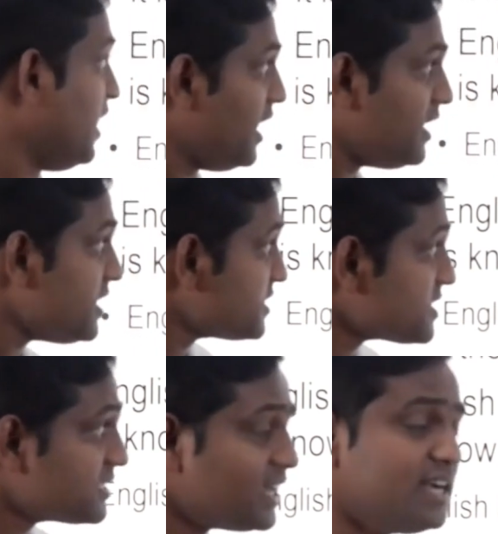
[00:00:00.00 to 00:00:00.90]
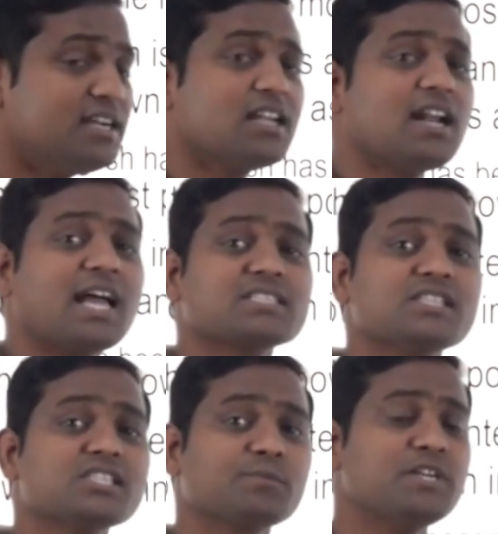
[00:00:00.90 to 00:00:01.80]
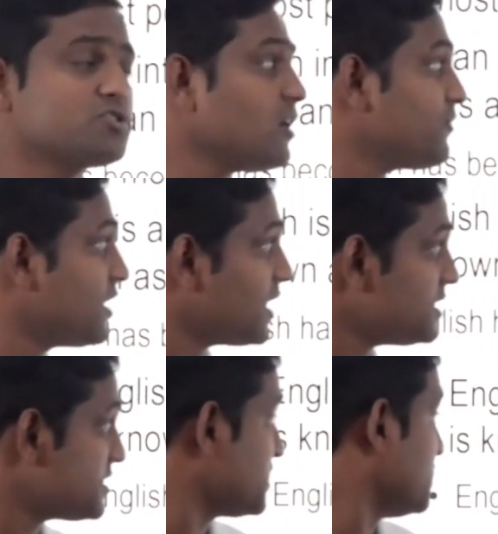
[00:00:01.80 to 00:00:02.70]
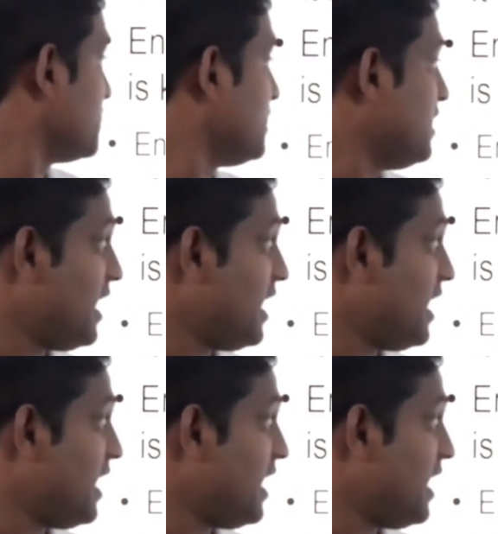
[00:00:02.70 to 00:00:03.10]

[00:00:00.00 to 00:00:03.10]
English is the international speech of currency,